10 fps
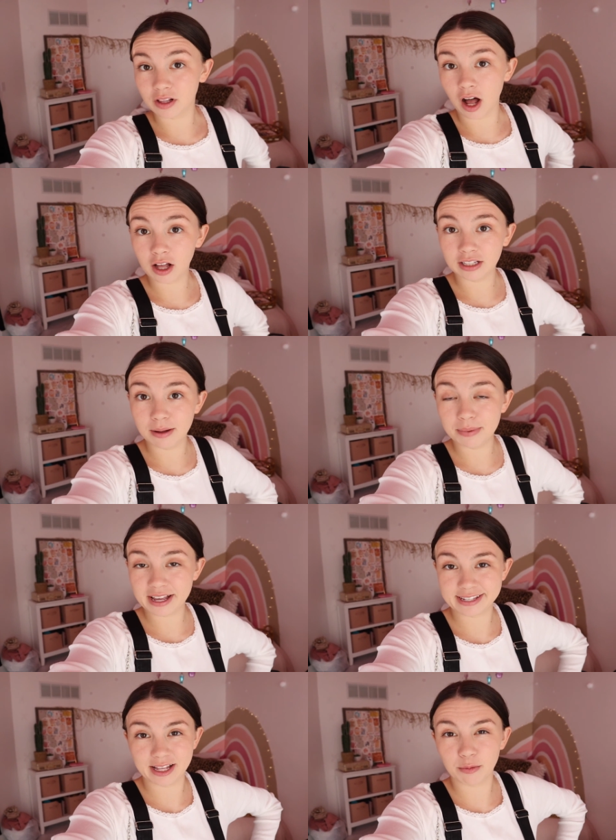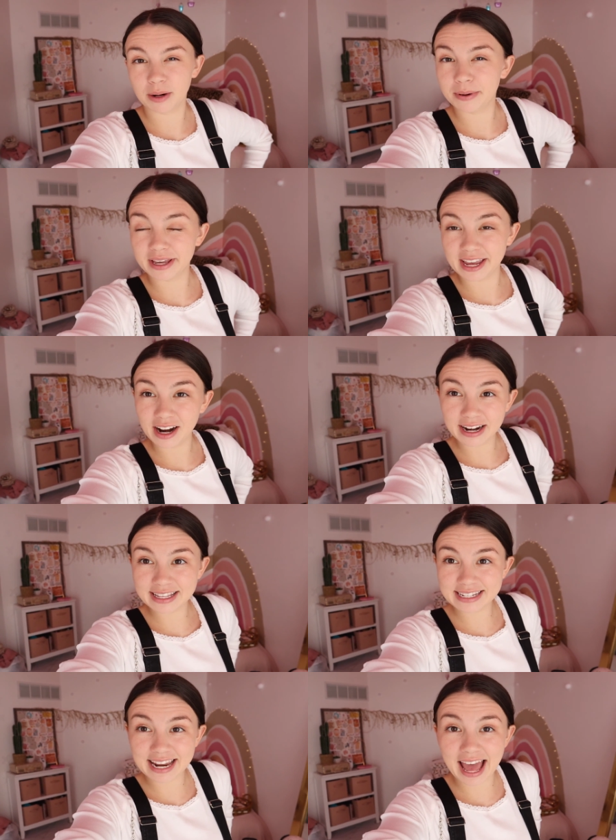a claw clip because I didn't want to put heat on
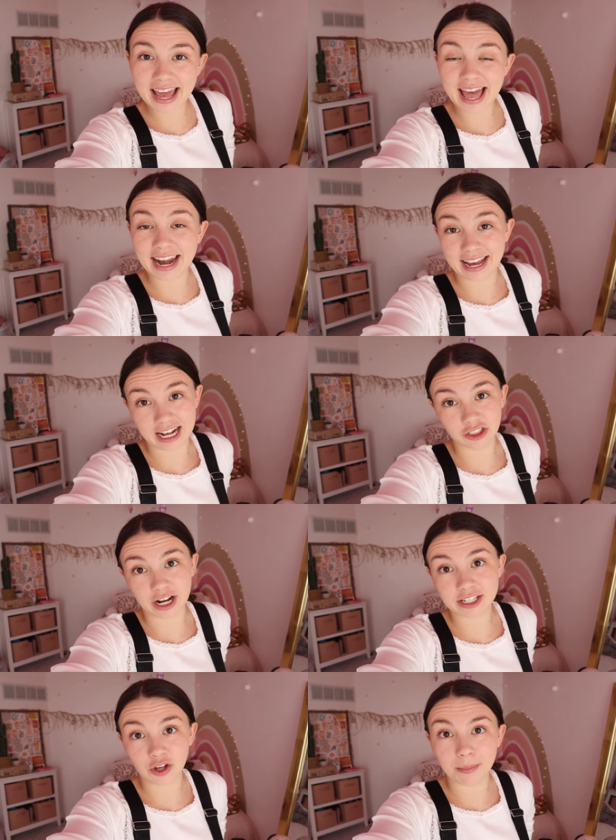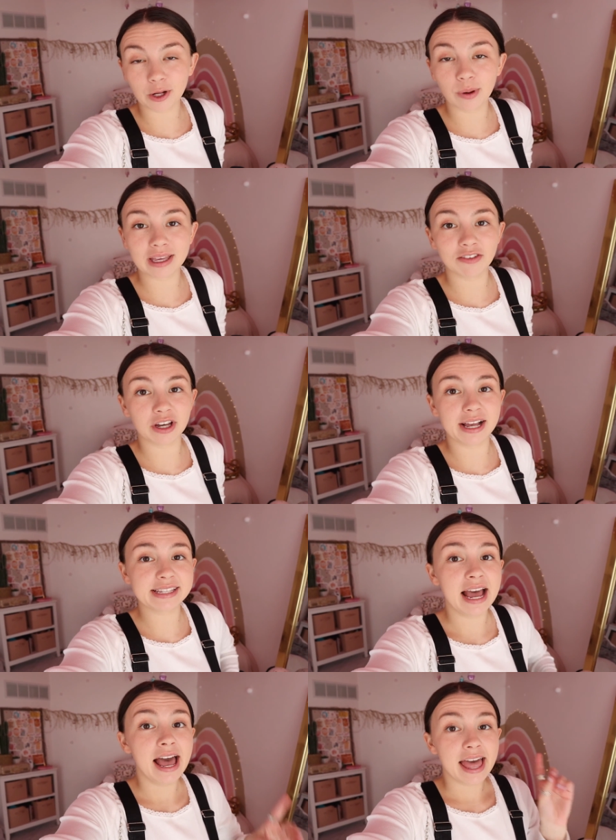it today and I got dressed. So I'm going to quick give you
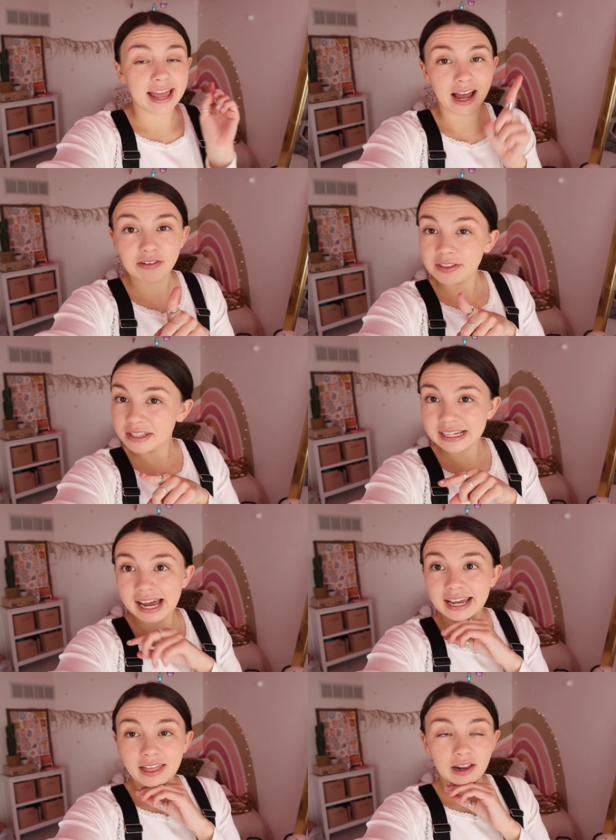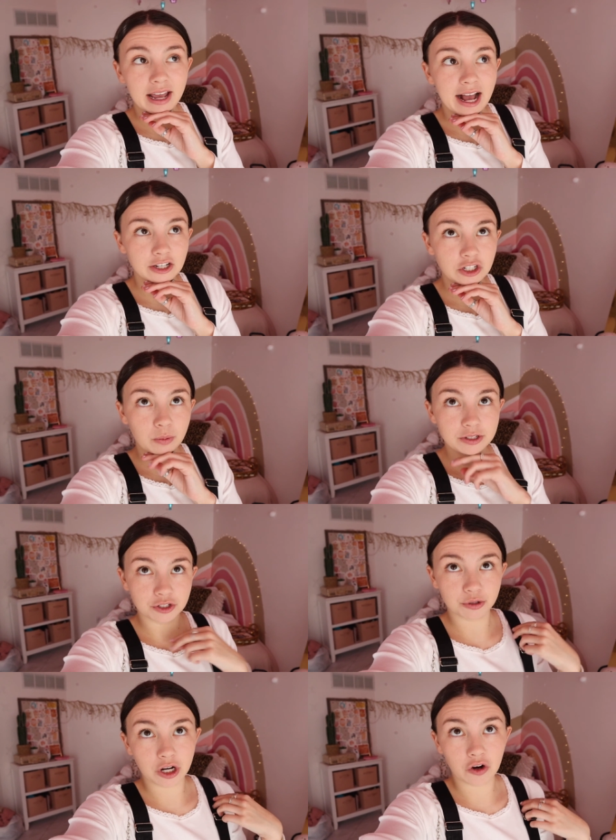guys an outfit of the day and then I actually
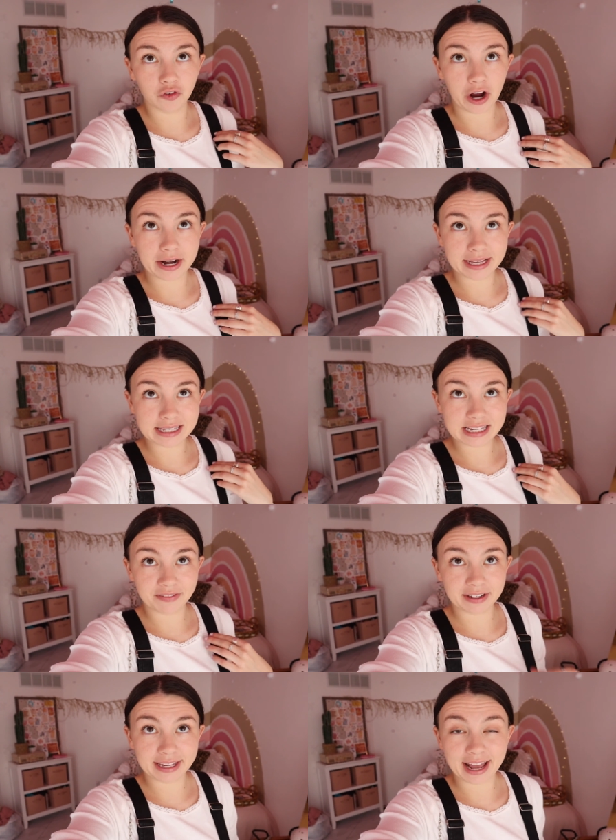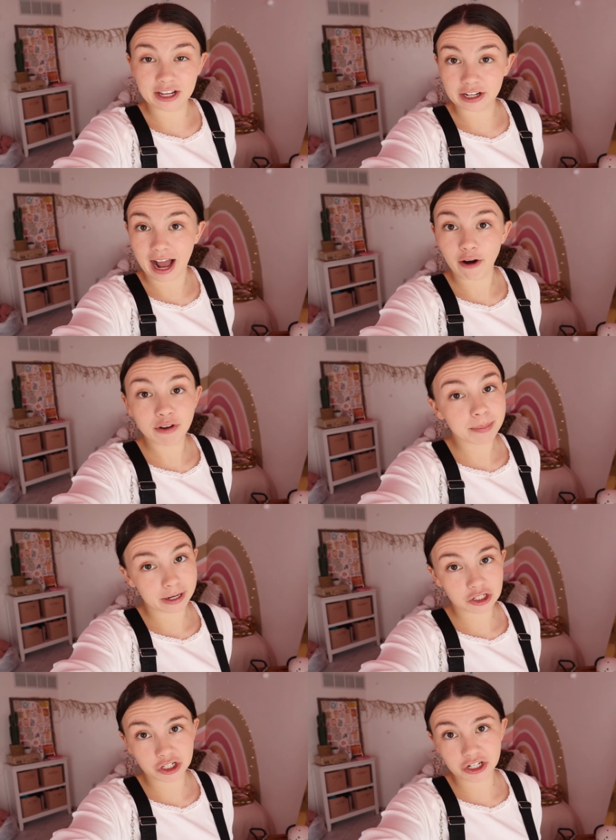want to go run and see if I can get any good outfit
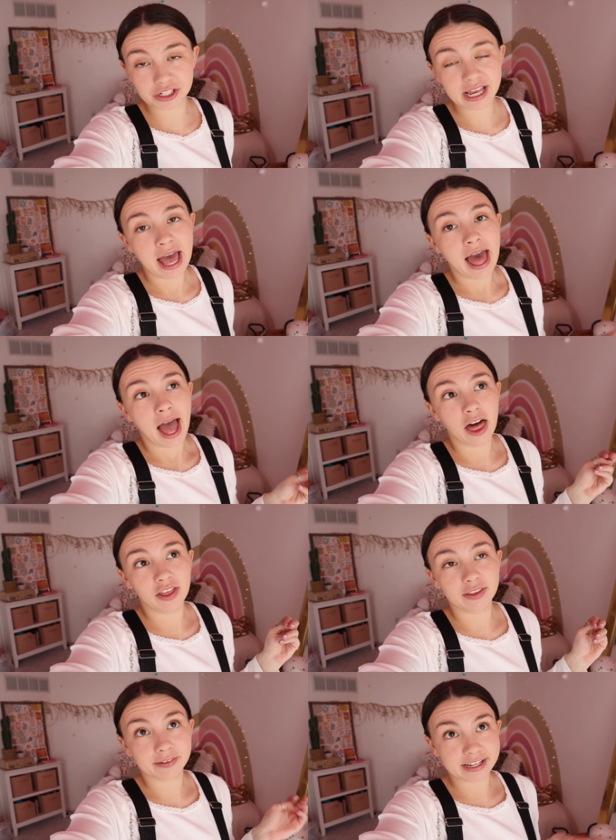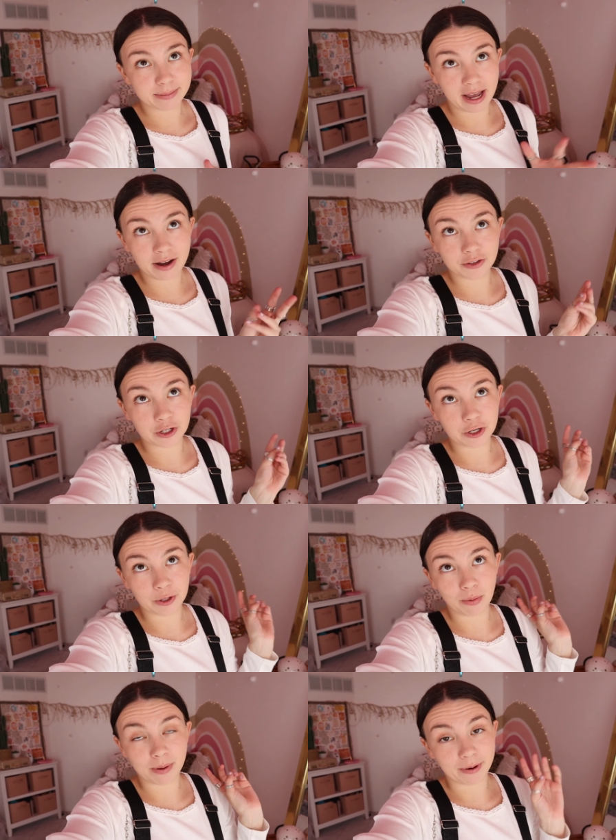pictures and then the rest of my
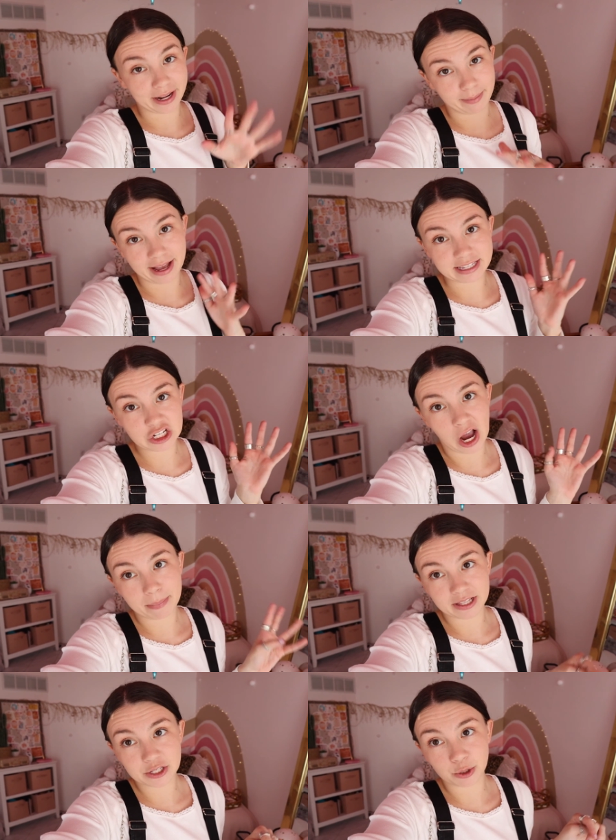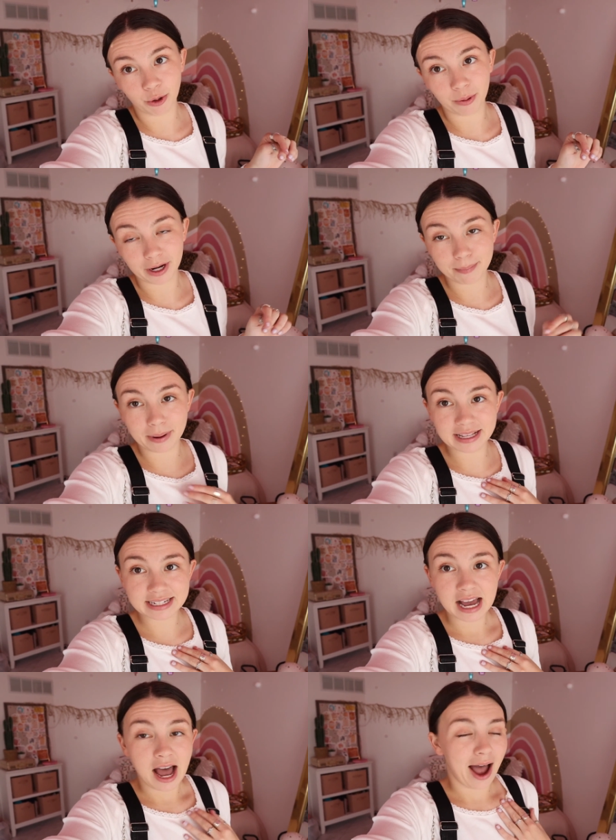afternoon we'll be working on my Etsy shop and schoolwork
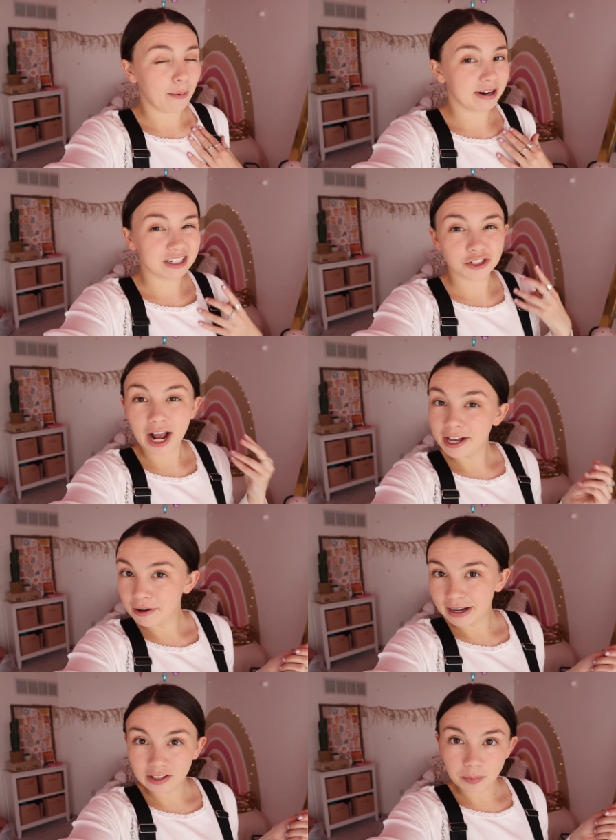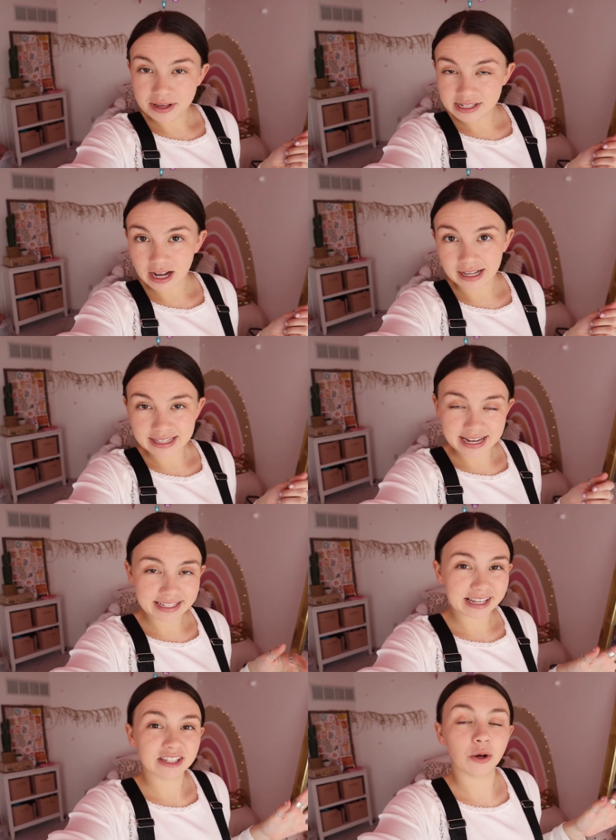but I wanted to try and go get a little piece of
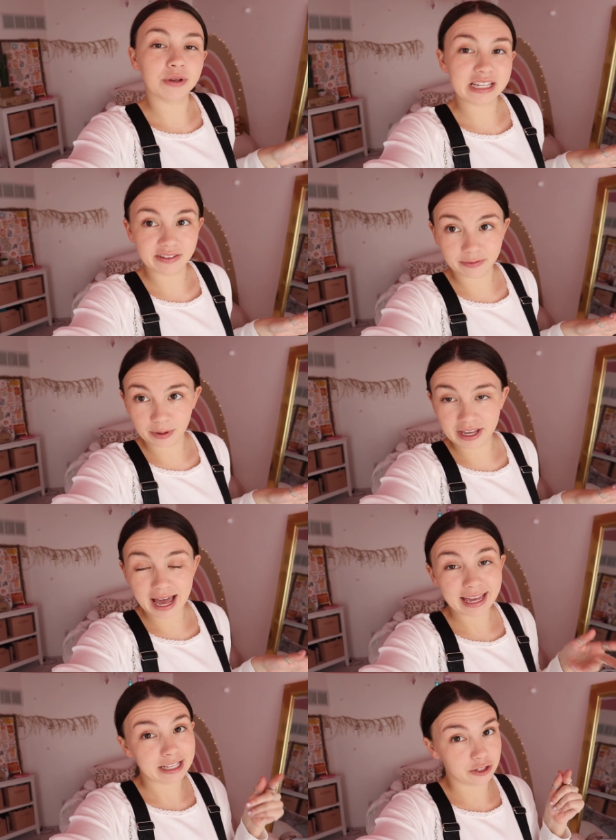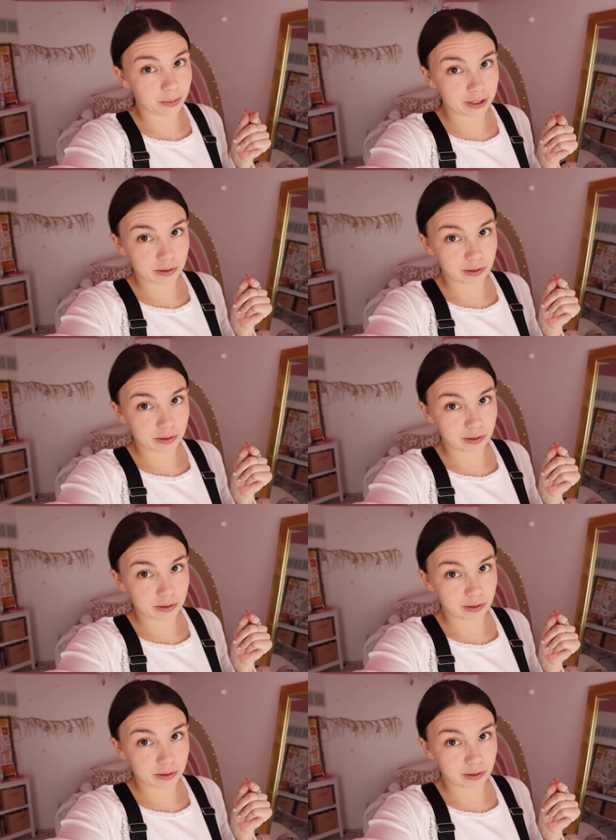content so we'll see if we can do